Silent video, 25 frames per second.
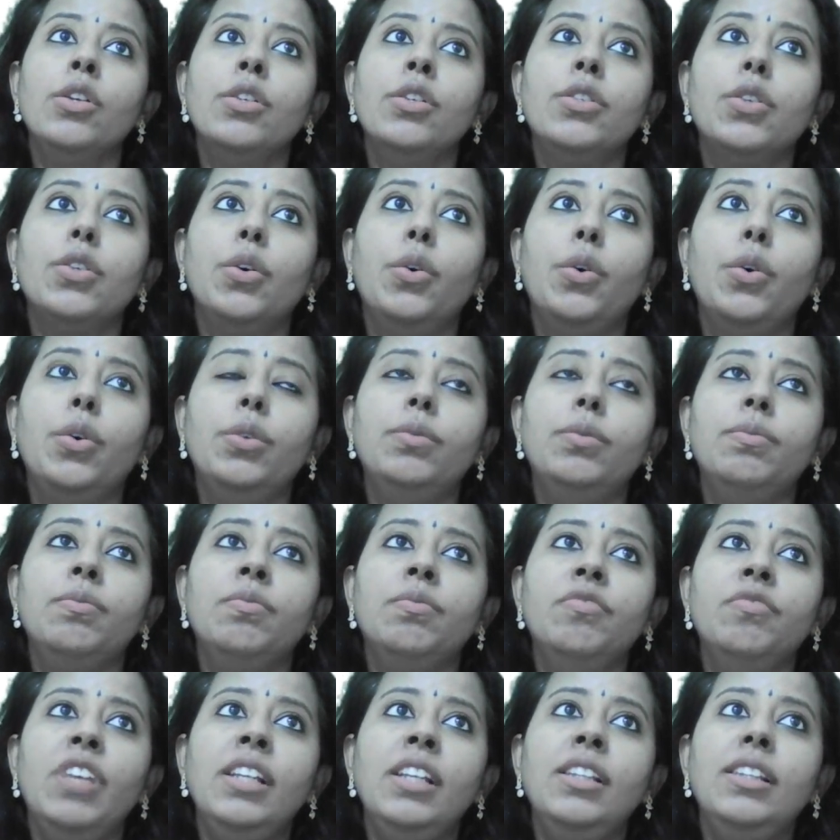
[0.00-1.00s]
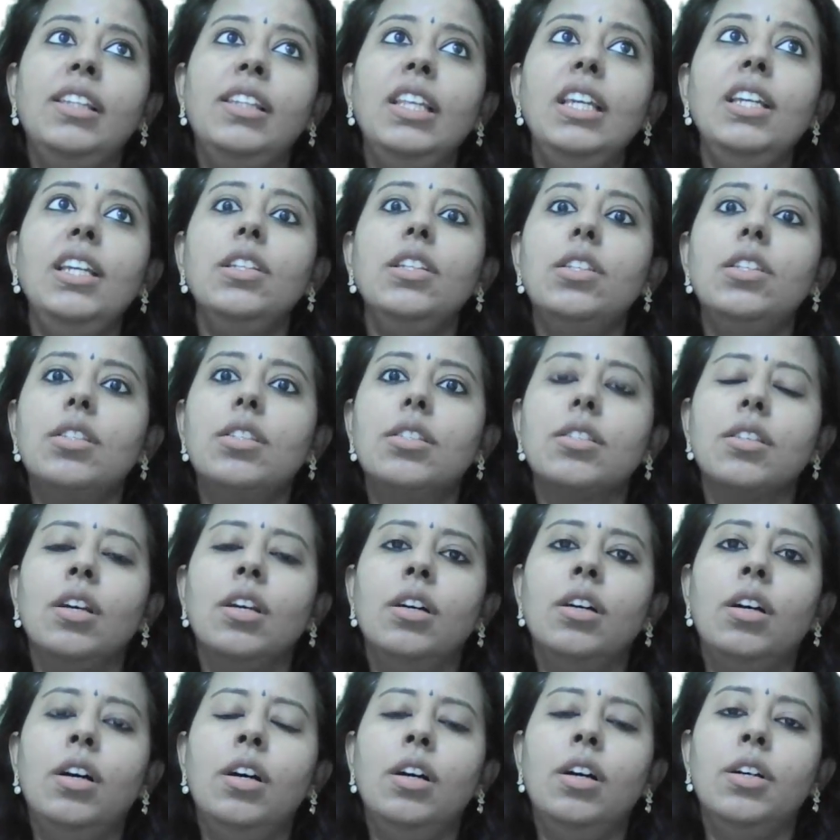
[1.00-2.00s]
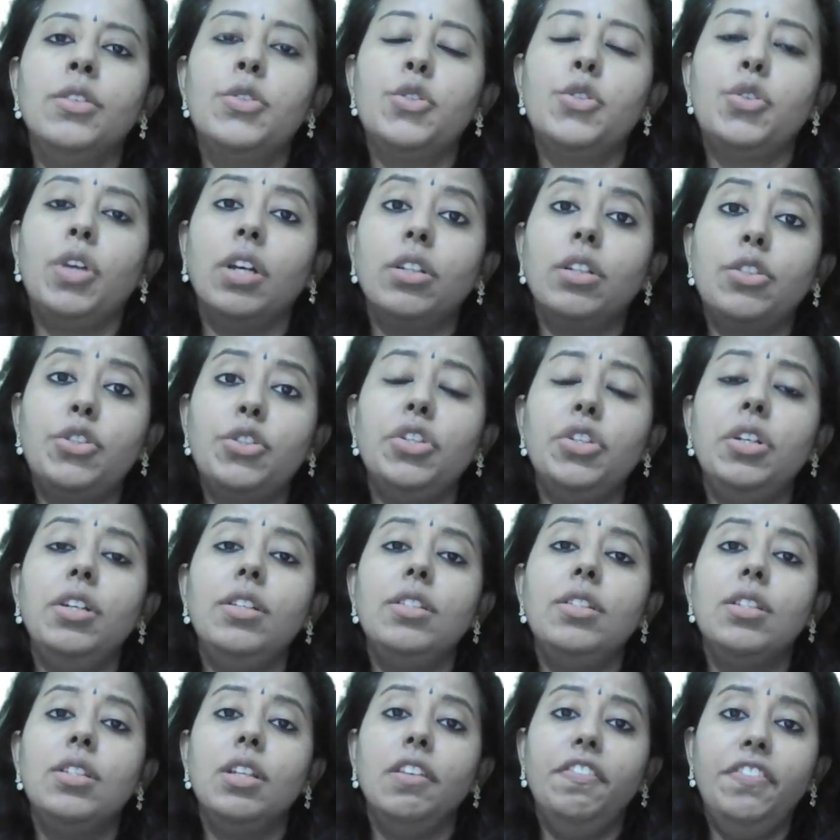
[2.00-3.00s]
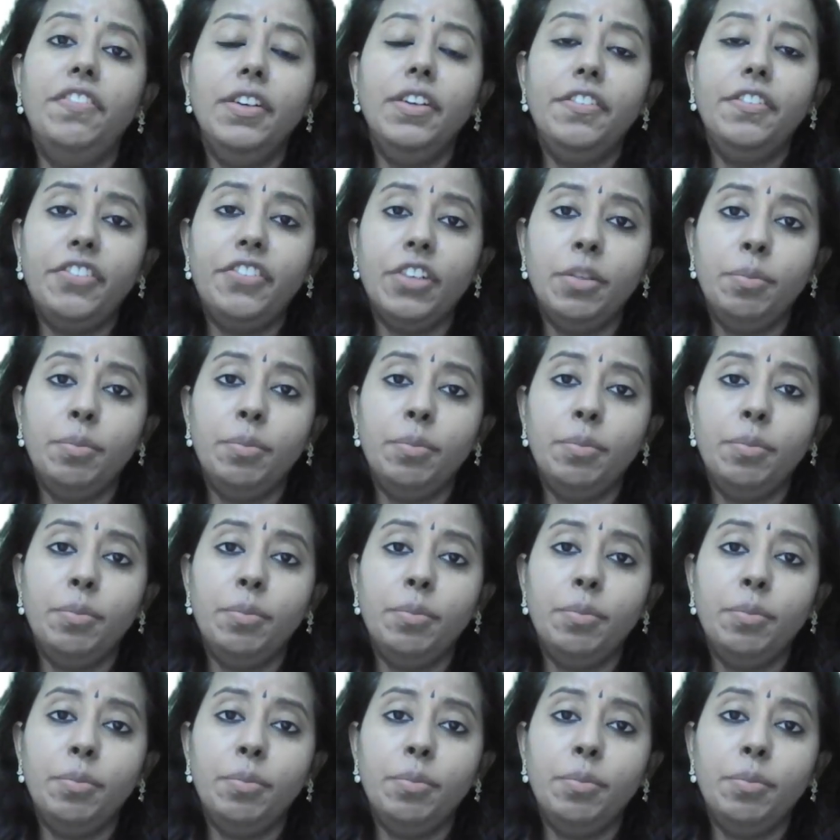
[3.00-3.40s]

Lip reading: So when these structures differ